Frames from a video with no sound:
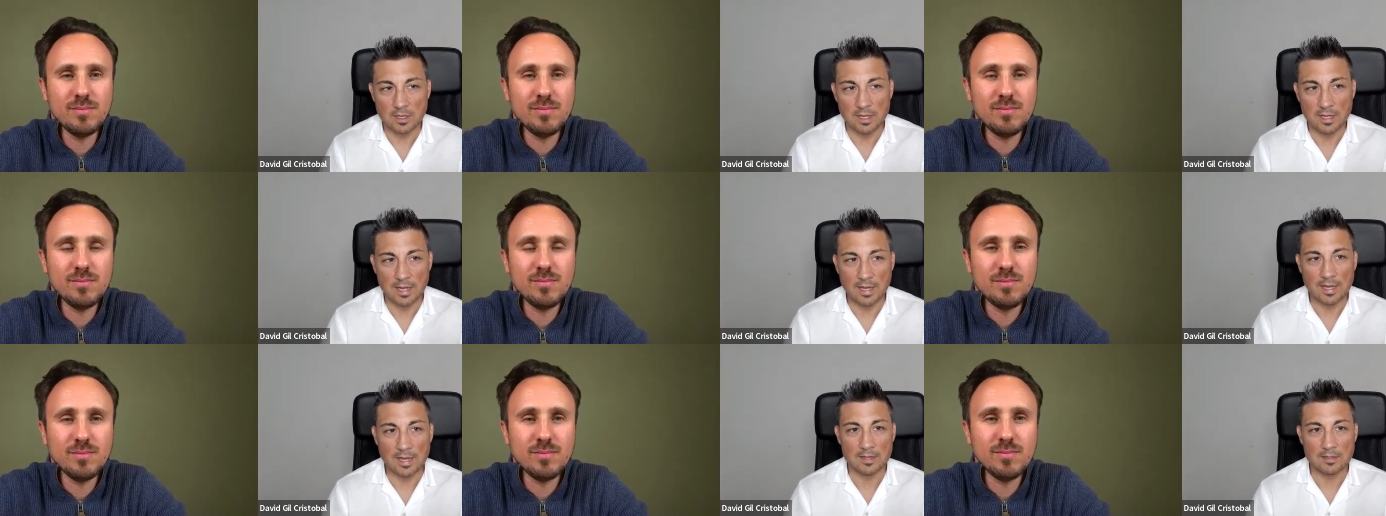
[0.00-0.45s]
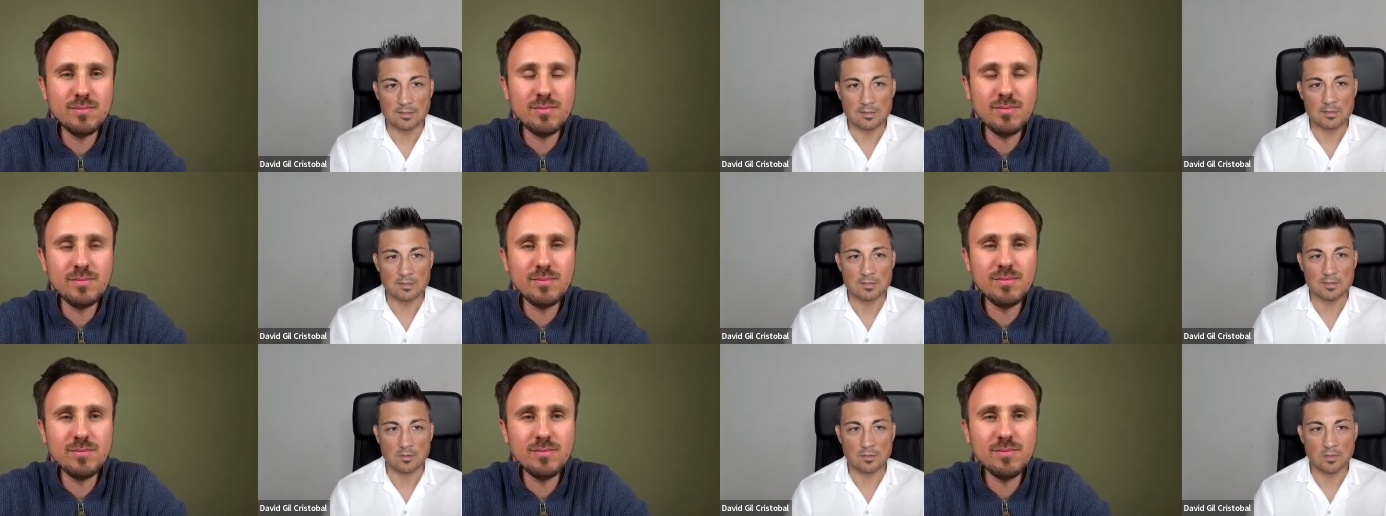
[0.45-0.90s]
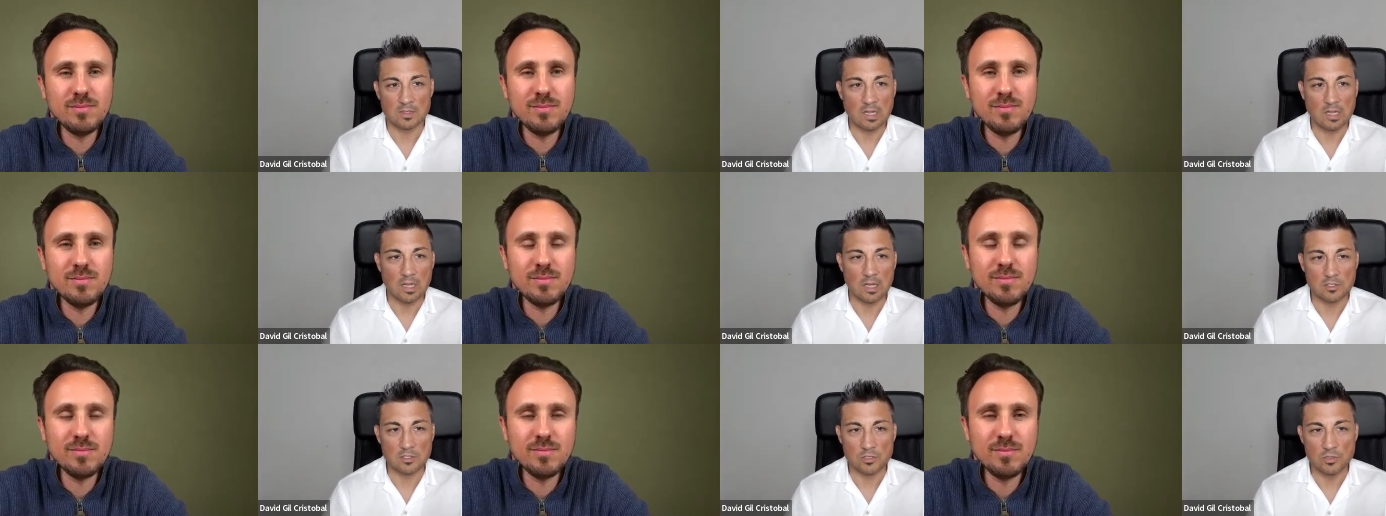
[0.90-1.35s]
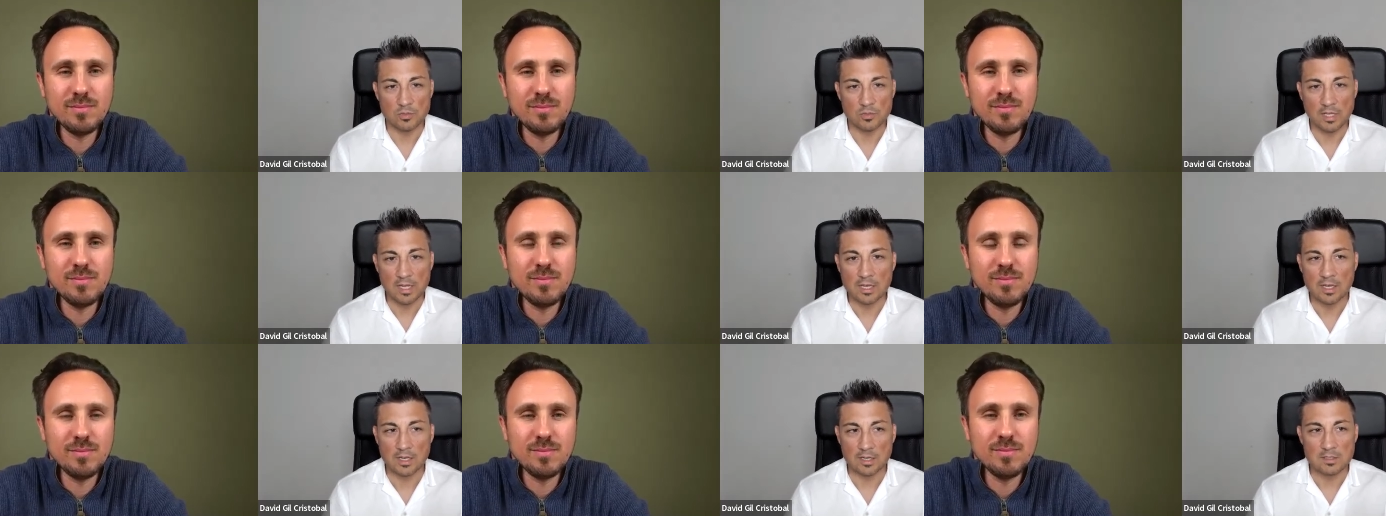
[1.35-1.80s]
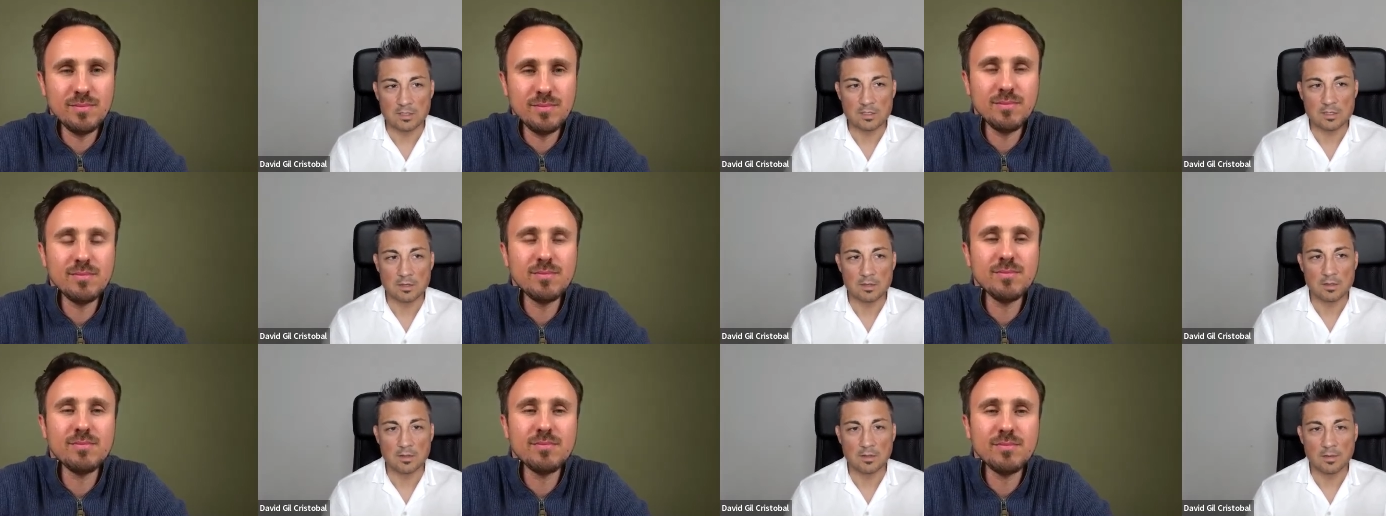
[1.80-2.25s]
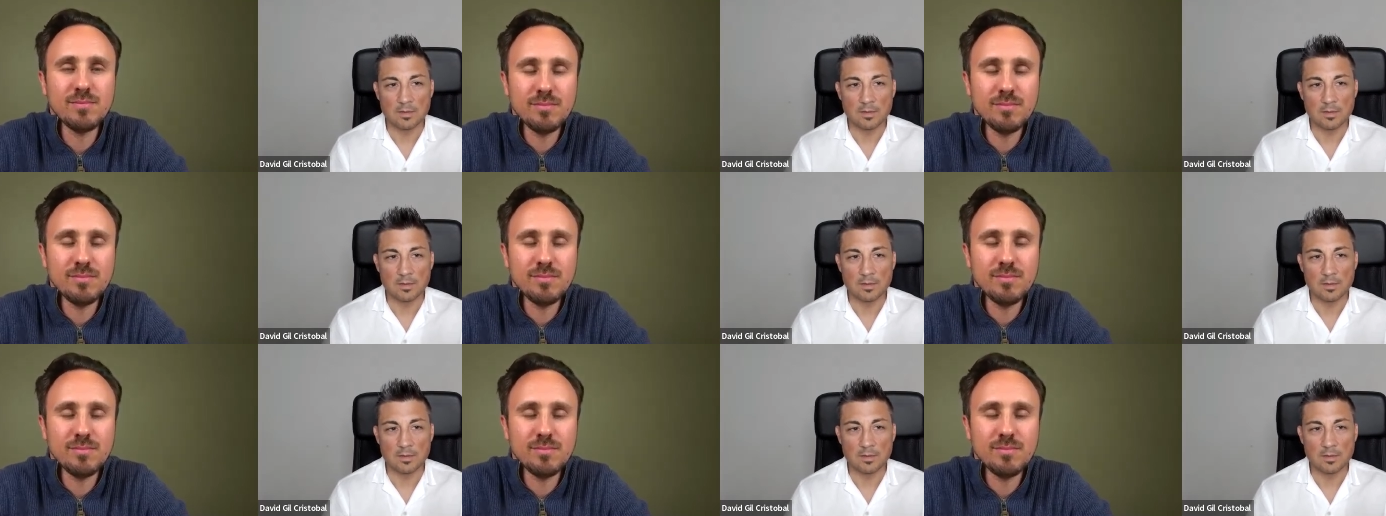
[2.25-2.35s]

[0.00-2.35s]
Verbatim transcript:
Speaker 1: I had over the last two decades.